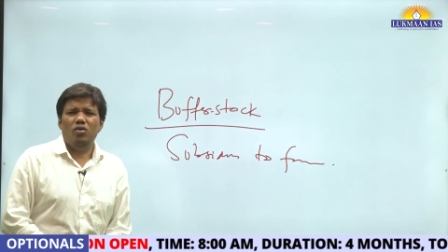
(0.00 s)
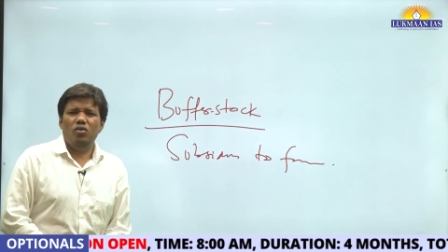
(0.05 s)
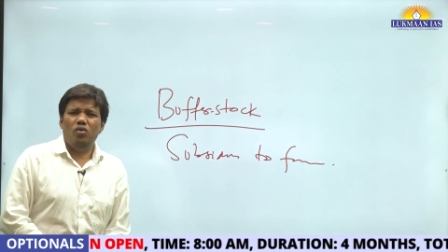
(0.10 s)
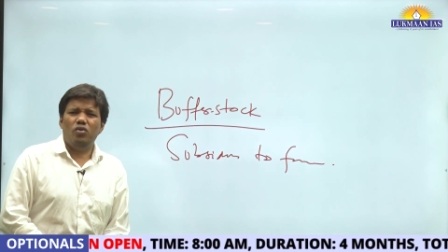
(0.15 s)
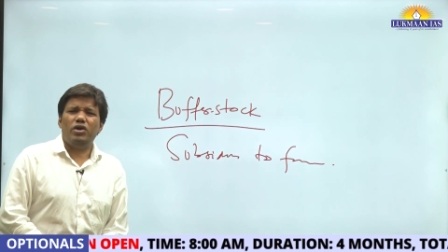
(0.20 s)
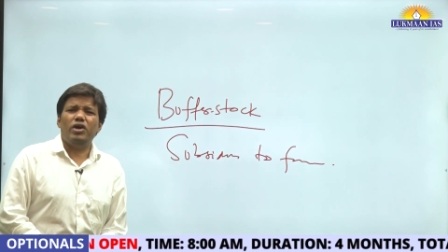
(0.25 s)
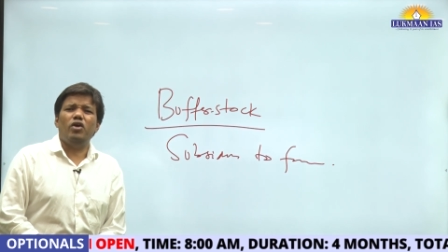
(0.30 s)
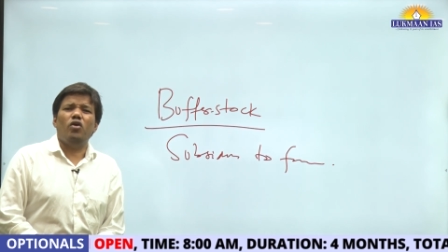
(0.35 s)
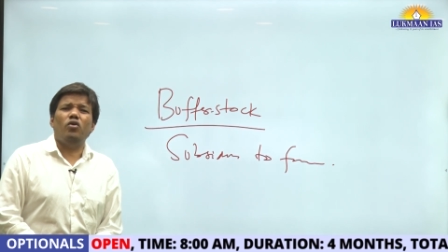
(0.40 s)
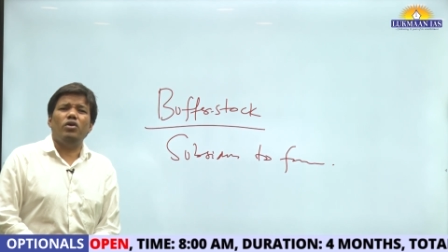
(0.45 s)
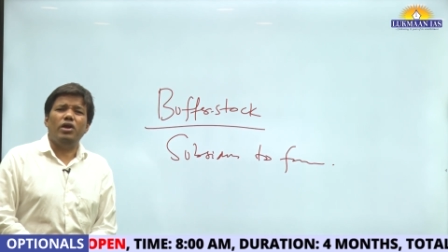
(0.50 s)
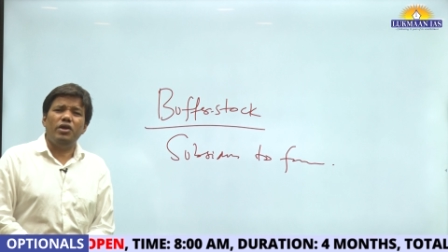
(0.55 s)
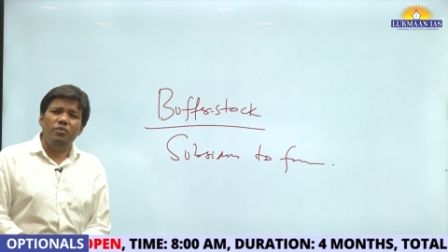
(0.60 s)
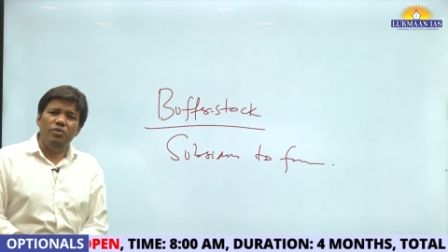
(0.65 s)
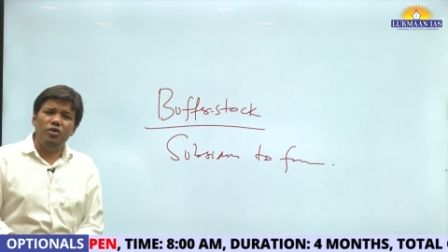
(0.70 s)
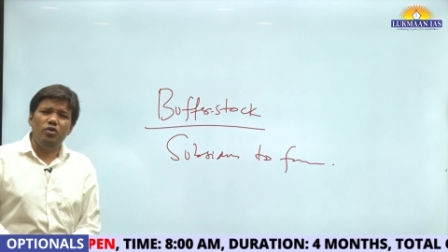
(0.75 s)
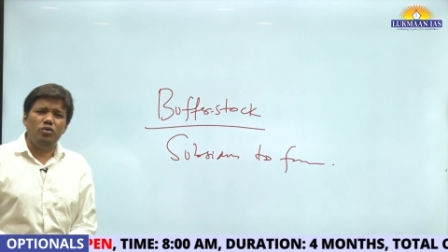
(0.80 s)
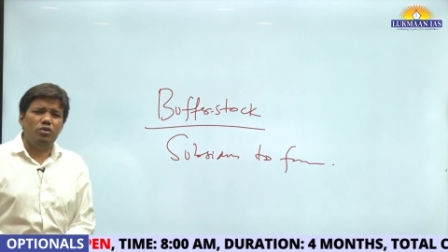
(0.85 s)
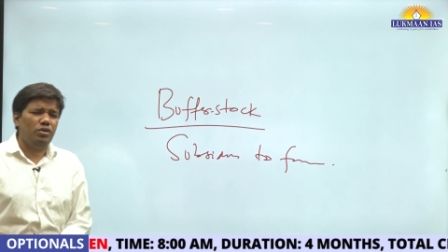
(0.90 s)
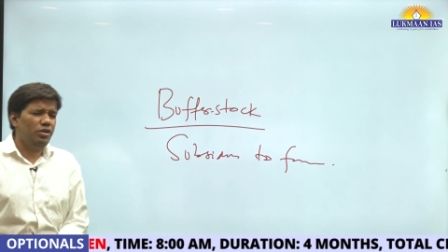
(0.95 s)
okay, on,
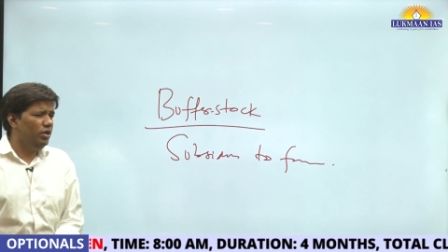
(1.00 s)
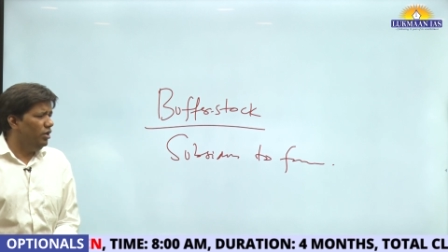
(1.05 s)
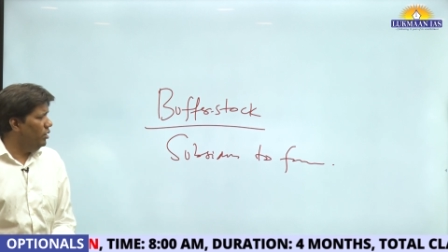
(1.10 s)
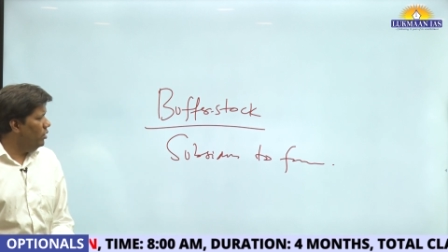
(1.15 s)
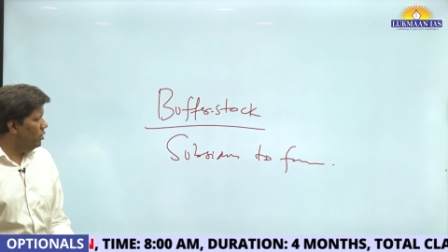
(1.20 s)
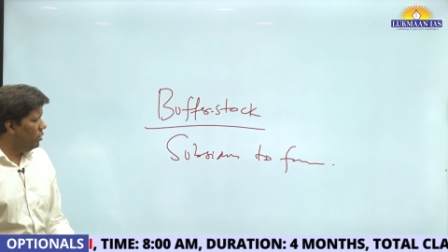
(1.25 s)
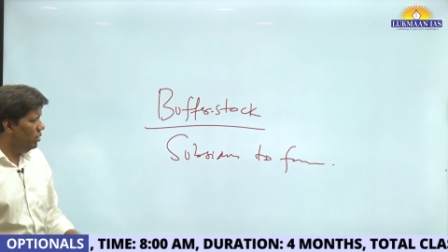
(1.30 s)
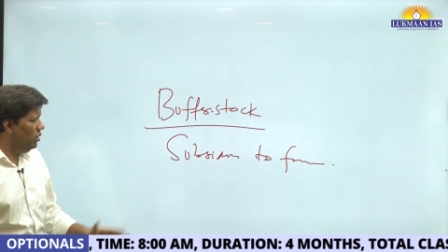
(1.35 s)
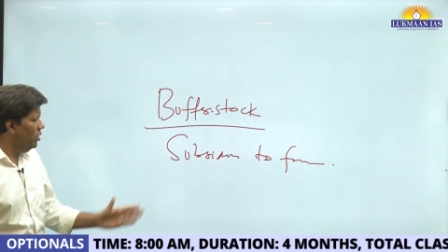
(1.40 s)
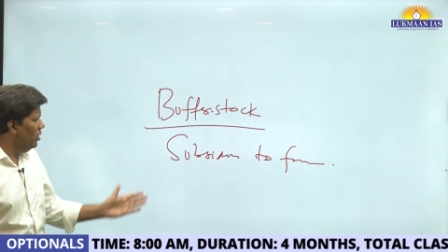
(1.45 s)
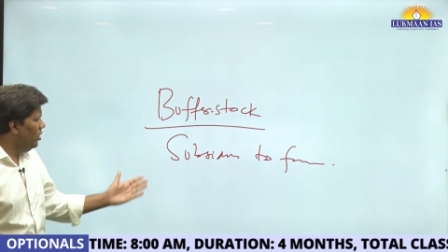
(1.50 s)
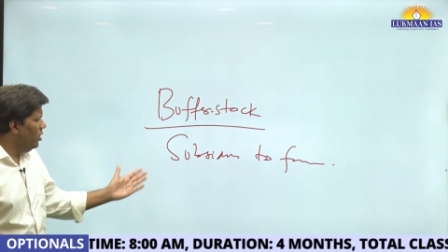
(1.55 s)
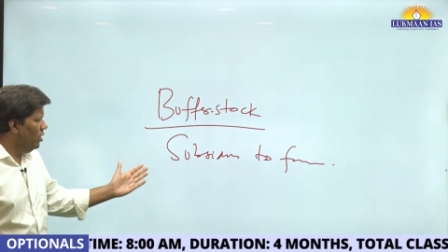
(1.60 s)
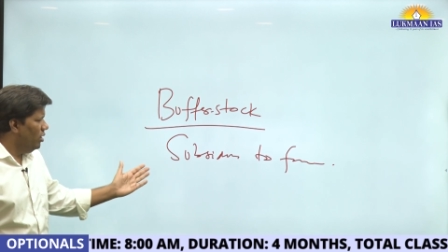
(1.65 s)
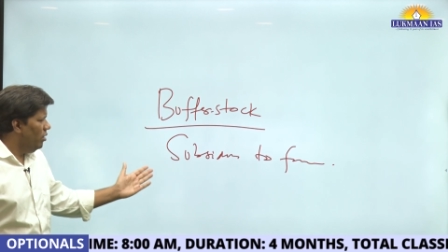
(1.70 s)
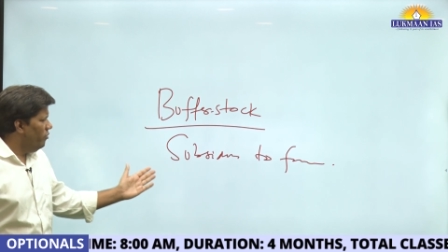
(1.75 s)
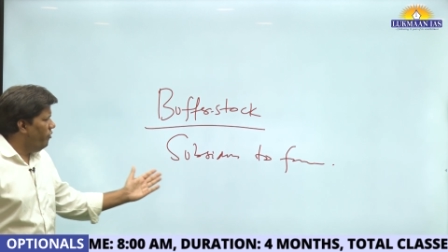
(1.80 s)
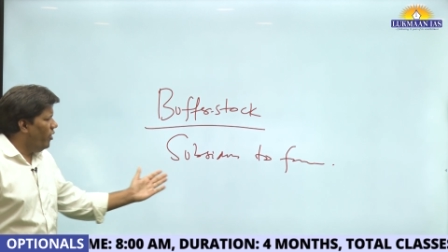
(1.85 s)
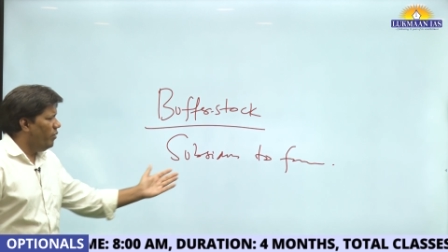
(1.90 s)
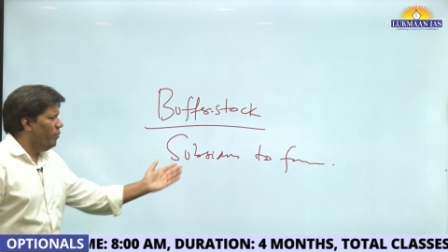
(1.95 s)
even on sales,
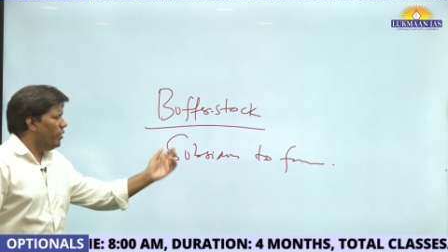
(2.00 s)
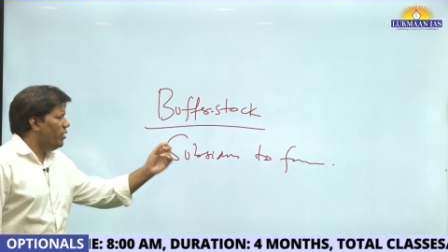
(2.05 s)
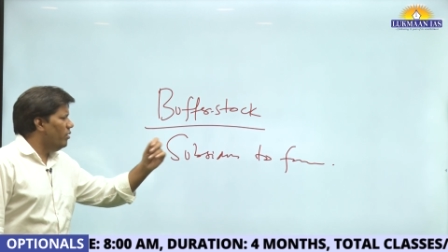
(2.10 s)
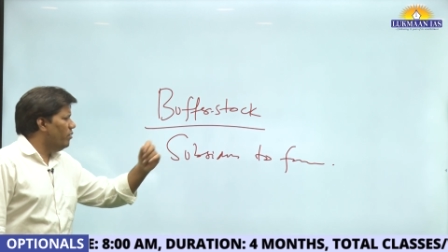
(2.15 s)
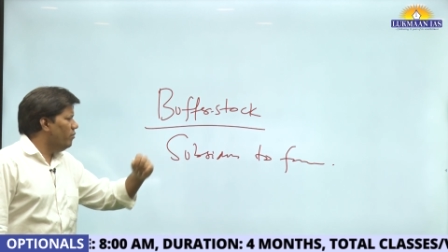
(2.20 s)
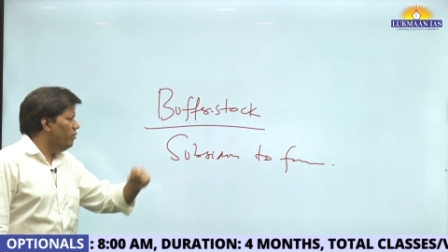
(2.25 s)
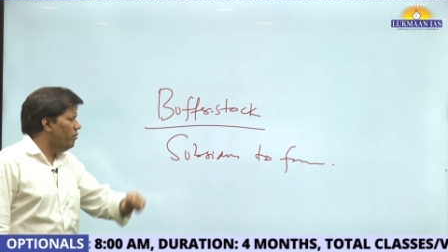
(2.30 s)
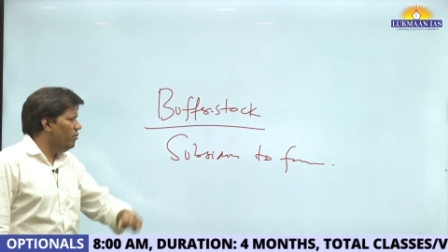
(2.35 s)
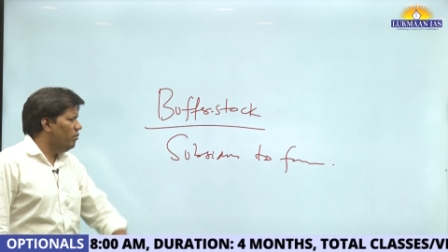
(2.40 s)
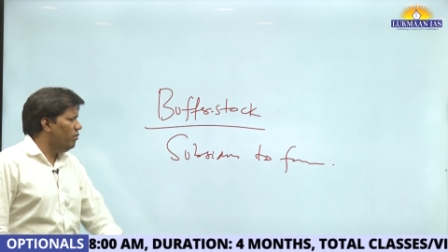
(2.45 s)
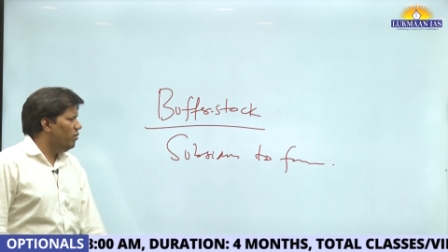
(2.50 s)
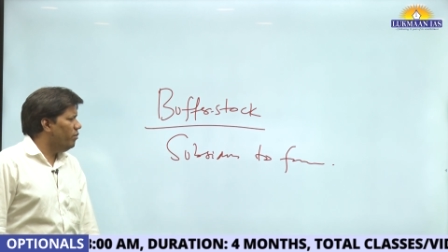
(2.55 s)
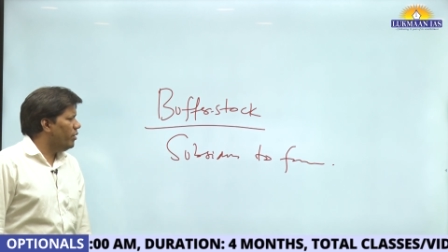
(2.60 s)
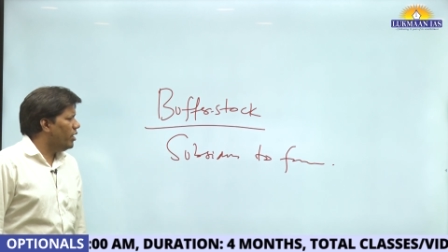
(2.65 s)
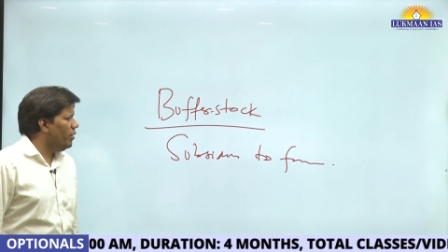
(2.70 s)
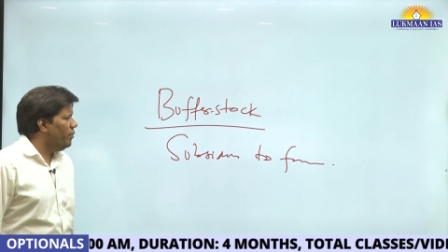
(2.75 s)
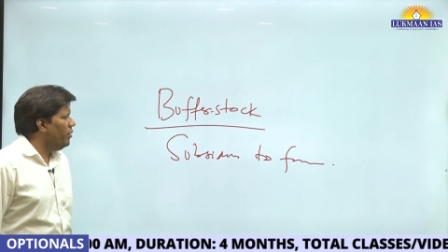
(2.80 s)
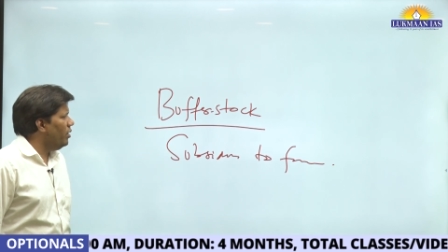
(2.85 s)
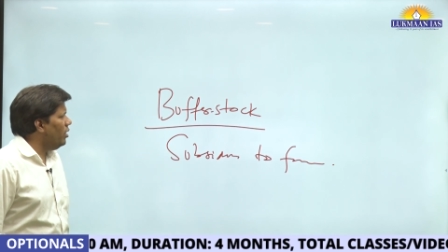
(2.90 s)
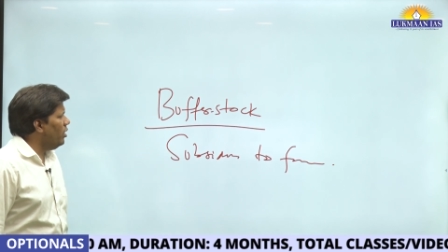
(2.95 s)
farming will
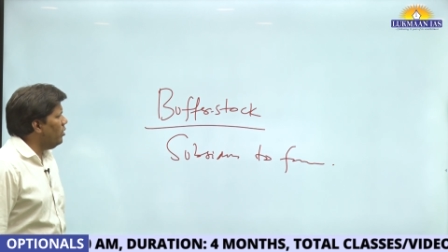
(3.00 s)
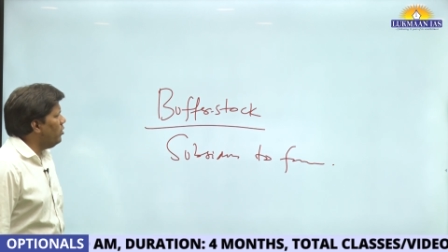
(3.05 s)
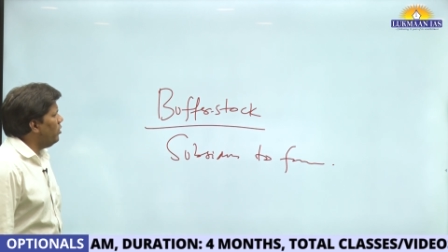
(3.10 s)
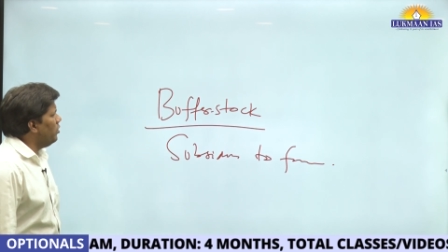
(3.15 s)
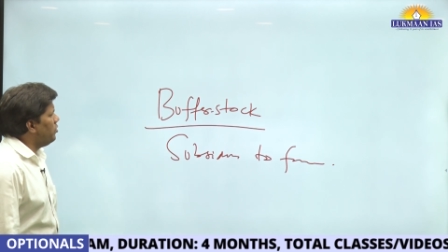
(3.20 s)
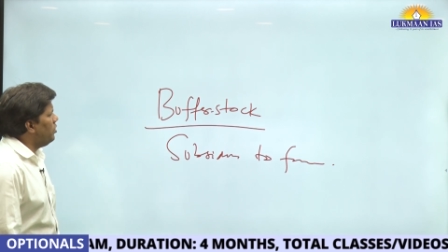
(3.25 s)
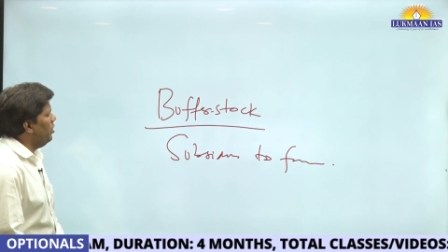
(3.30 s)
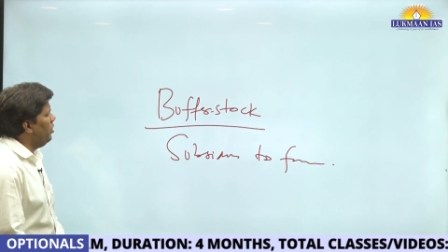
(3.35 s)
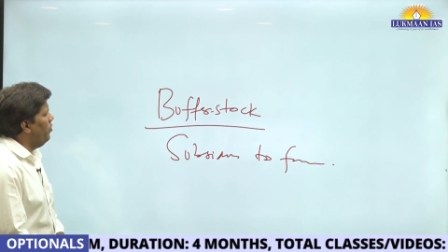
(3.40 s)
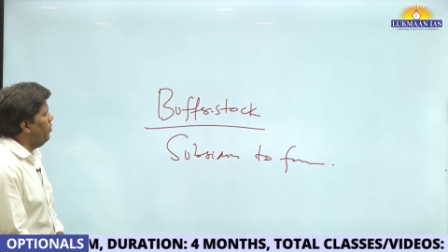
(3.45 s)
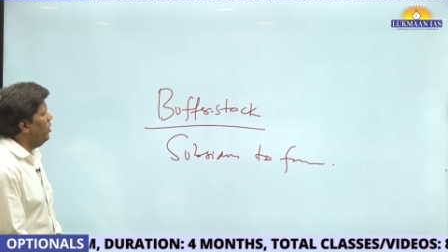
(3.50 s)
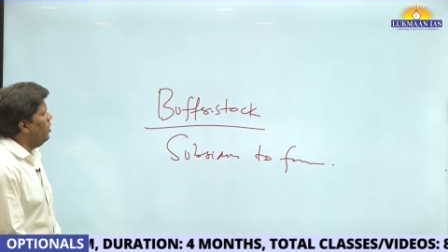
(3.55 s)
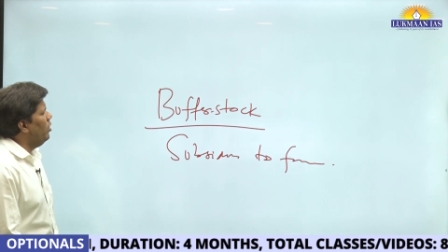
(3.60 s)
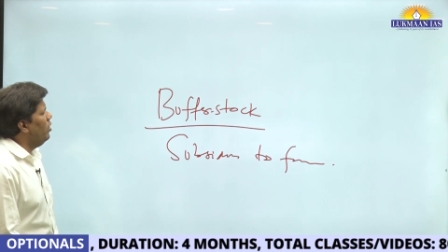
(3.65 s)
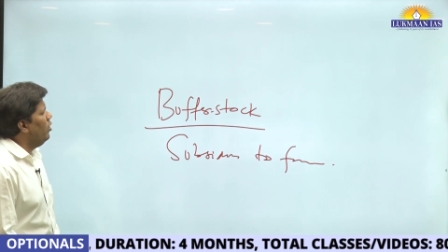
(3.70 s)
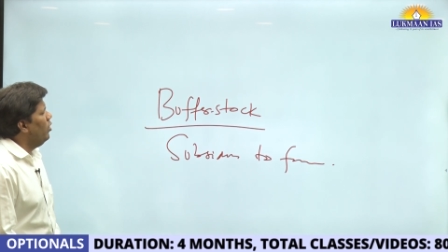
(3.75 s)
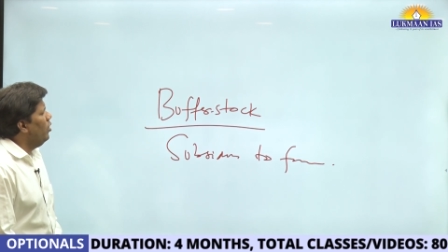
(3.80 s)
become unsustainable.